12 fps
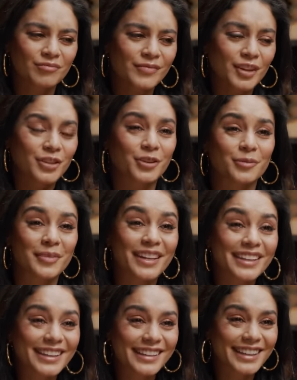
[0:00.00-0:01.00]
a
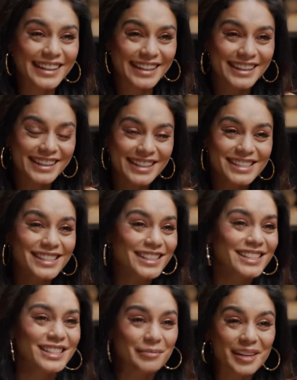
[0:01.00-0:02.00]
human in this
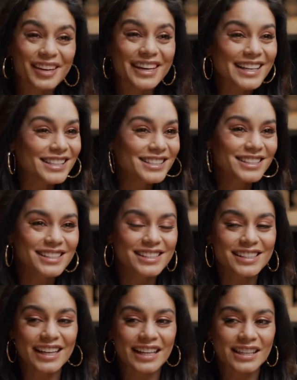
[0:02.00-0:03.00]

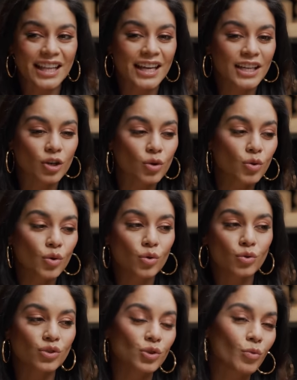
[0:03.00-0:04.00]
experience, and like
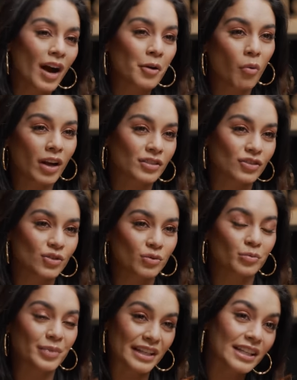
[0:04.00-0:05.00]
who do I want to
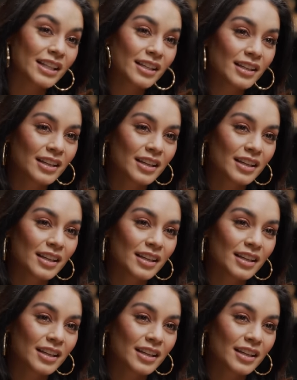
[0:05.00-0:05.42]
be?